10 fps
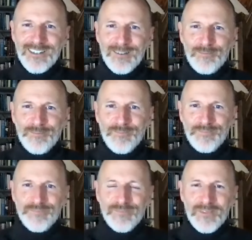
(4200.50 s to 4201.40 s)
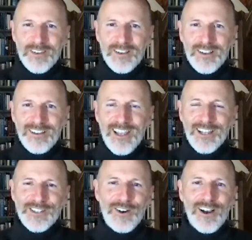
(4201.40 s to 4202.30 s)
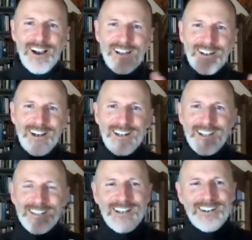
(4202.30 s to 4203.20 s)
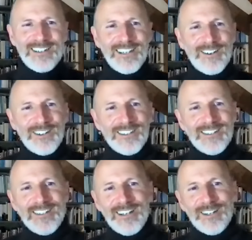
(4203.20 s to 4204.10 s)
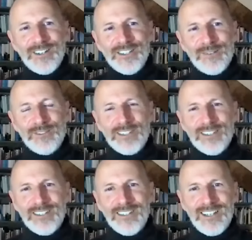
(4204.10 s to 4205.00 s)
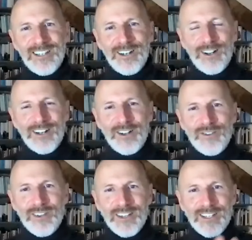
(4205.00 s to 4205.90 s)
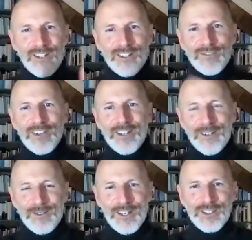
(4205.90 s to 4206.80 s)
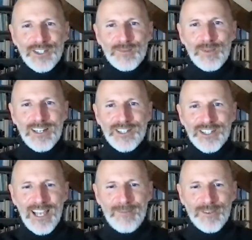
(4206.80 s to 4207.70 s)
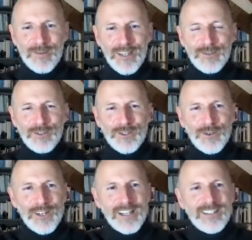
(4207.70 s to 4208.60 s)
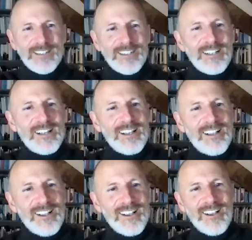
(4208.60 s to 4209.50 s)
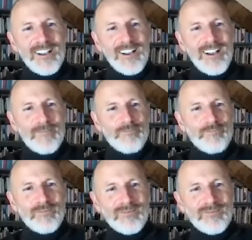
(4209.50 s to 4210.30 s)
um, yeah, so I, I, I like that idea. And I, cause I was, you know, I know there's lots of other questions, but it just came to me as you were talking. And, um,